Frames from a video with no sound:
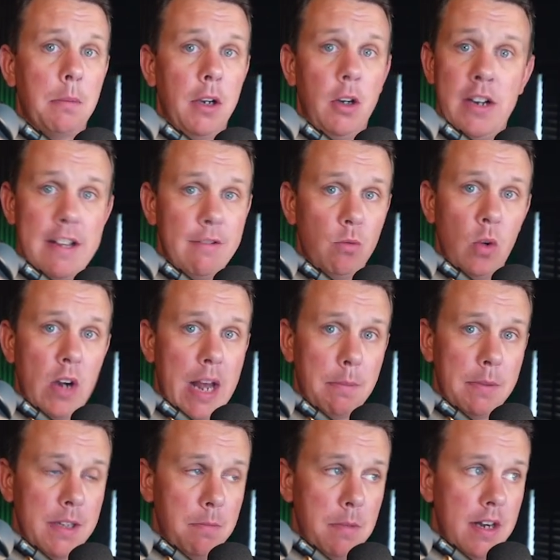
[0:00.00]
I only have one app
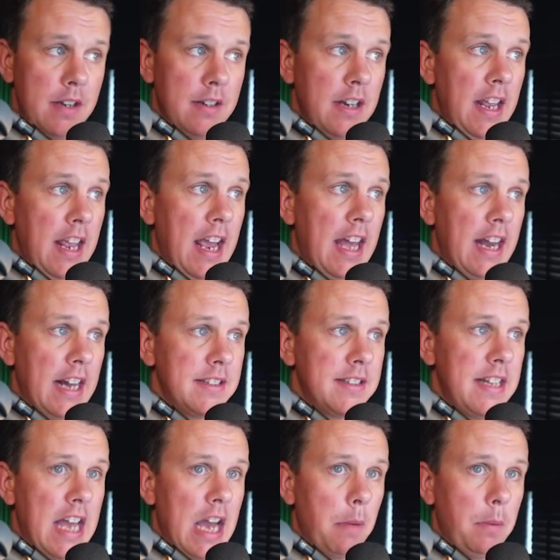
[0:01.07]
at the minute, and that's
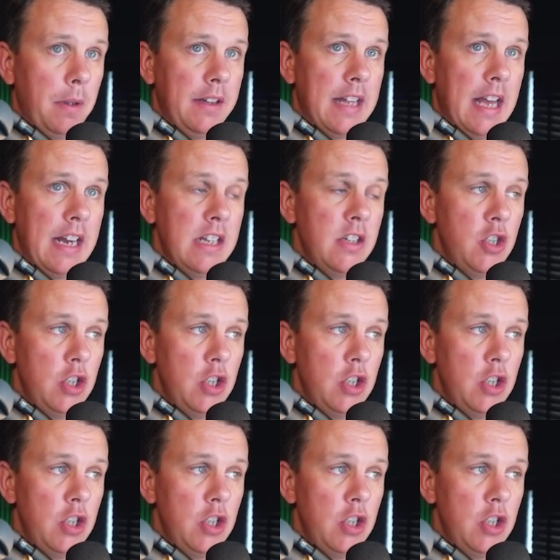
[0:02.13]
the app that is